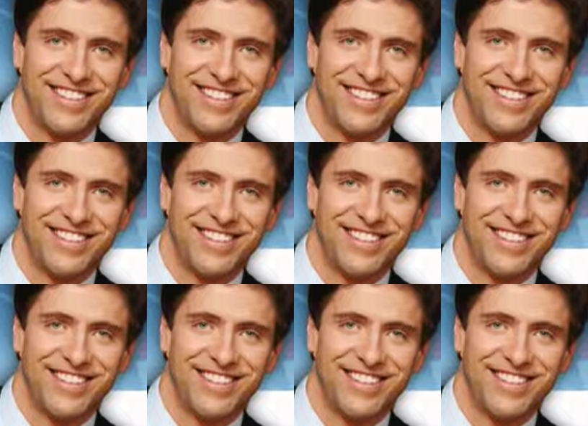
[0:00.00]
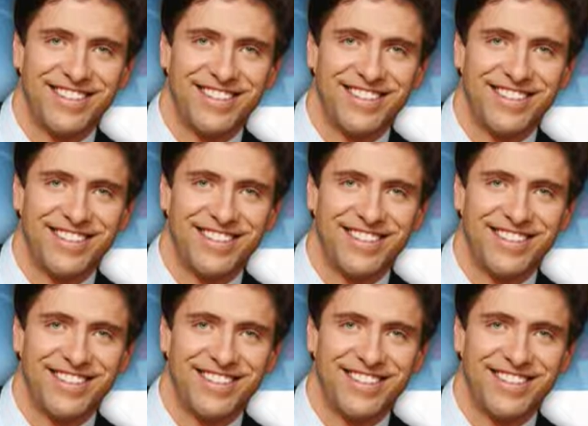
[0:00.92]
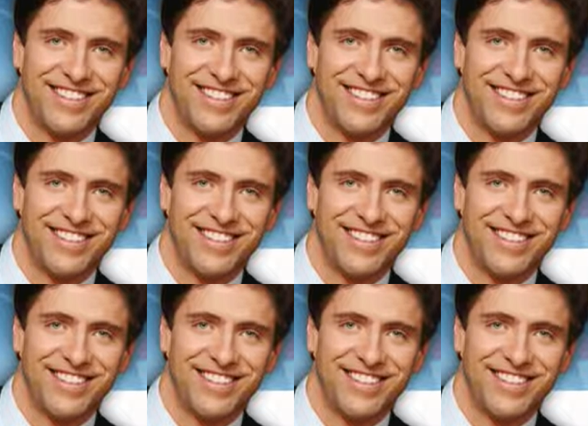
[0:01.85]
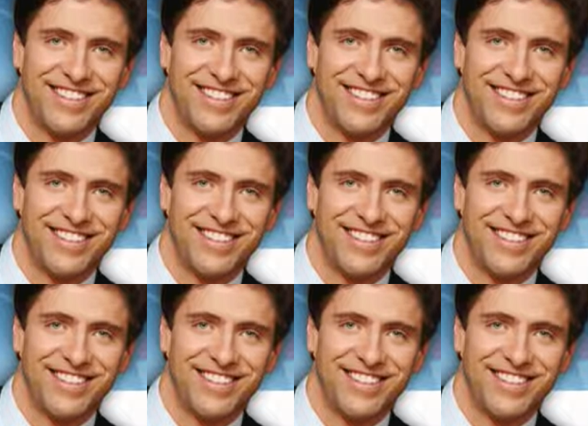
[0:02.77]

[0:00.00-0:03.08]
(no lip movement)